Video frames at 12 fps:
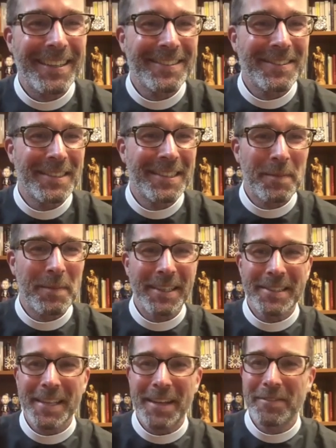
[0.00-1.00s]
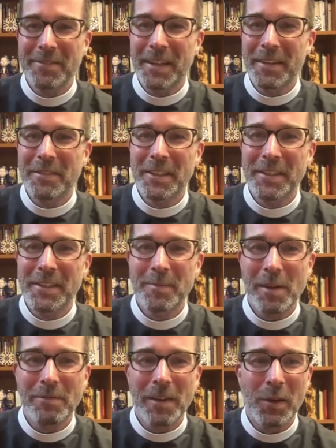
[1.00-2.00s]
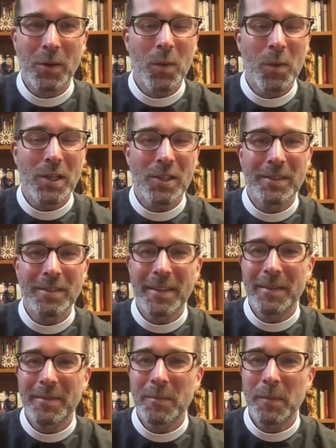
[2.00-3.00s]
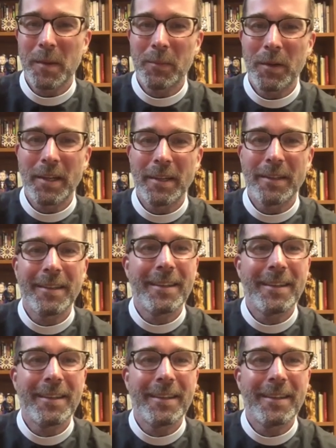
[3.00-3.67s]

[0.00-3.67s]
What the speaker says: Does anybody else have kind of a final question that you might want to